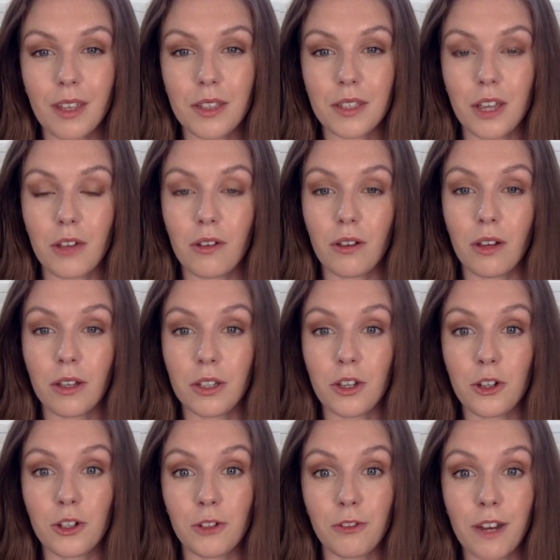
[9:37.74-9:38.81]
So
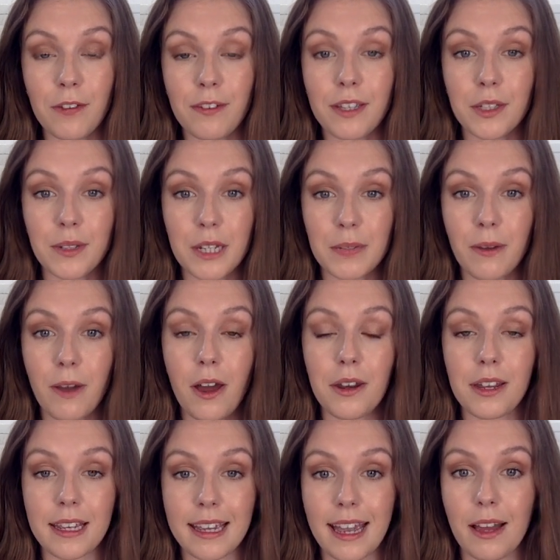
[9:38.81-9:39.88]
use your thread fingers for this one,
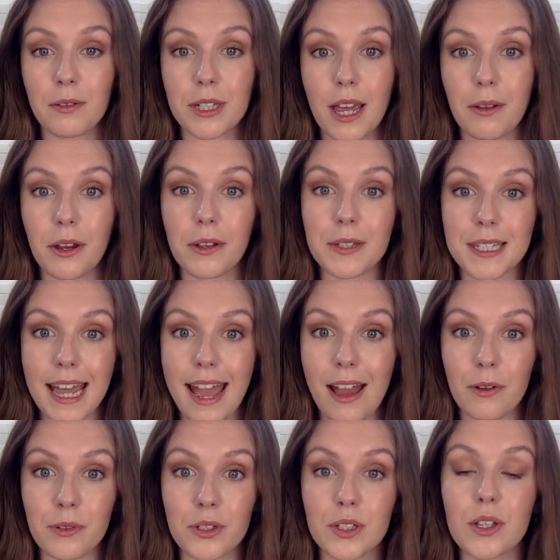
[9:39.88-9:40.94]
count out those
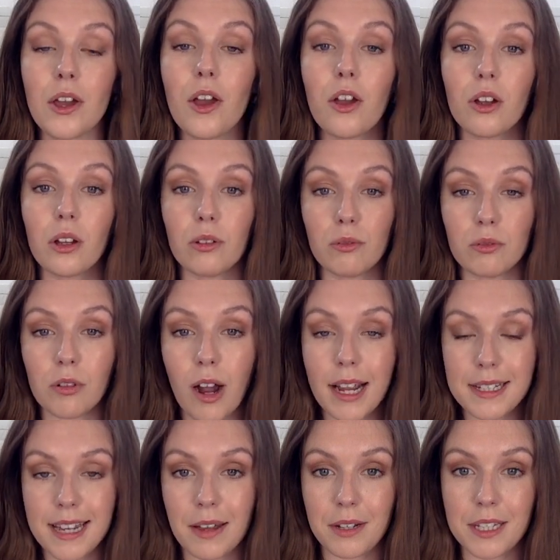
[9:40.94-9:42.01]
sounds, write
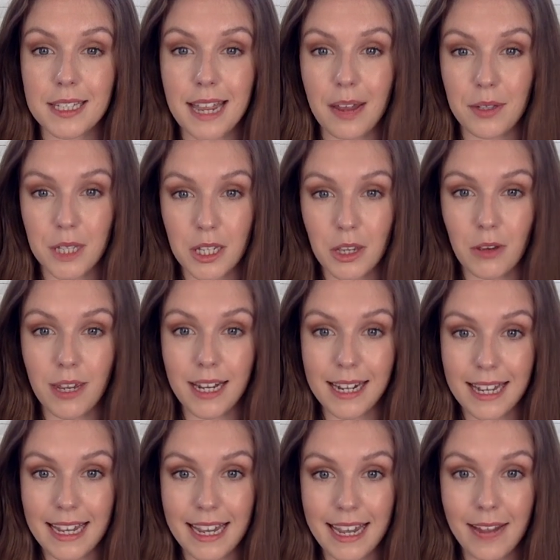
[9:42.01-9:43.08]
down the sounds that you can
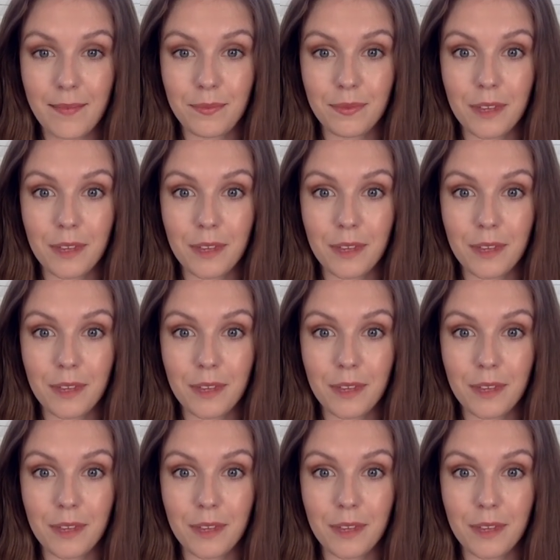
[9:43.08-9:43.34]
hear,